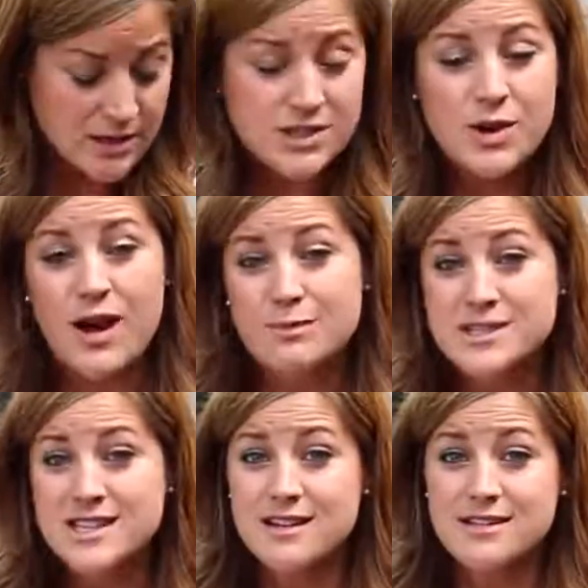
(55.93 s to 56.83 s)
So I'm
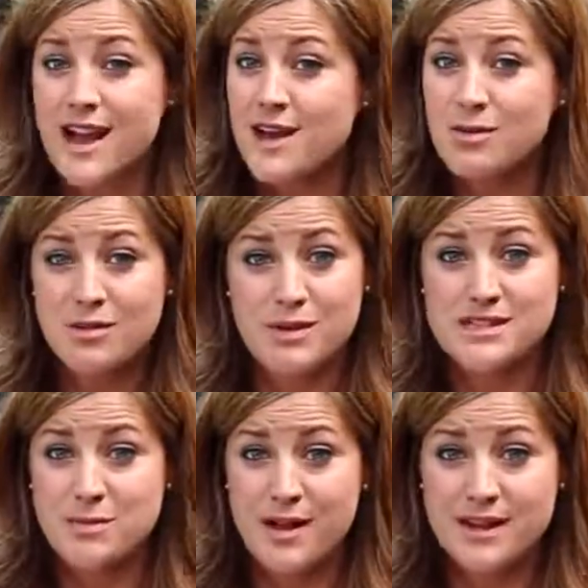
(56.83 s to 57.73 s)
just going to line it with a
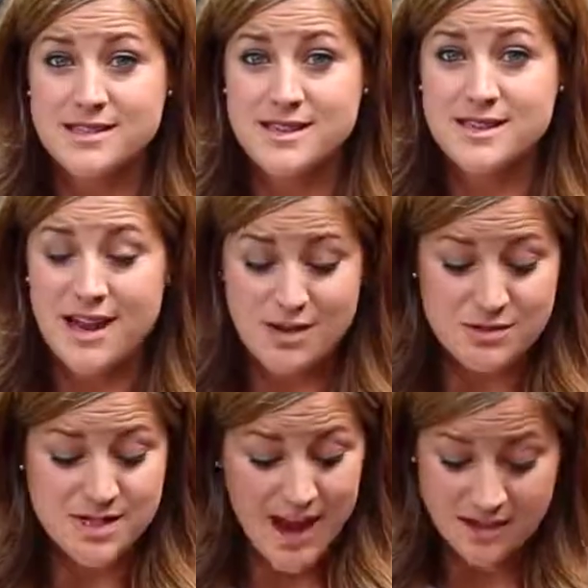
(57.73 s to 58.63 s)
piece of plastic and
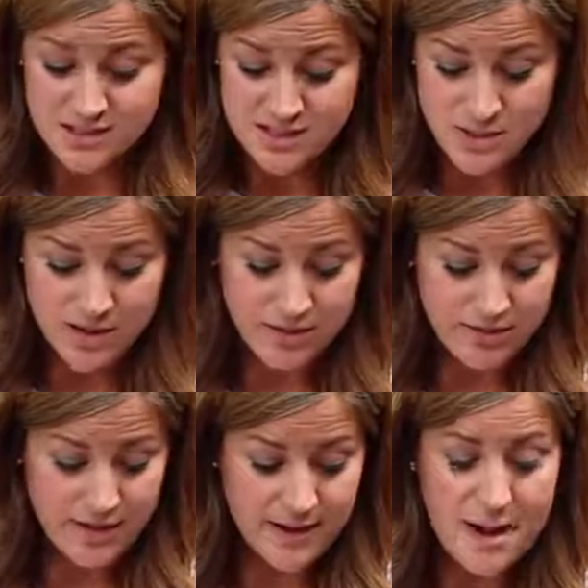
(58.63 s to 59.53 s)
use cactus soil,
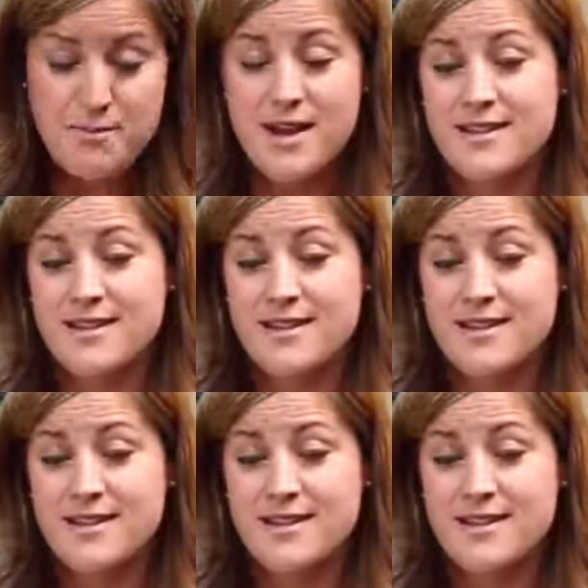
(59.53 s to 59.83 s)
fill it up,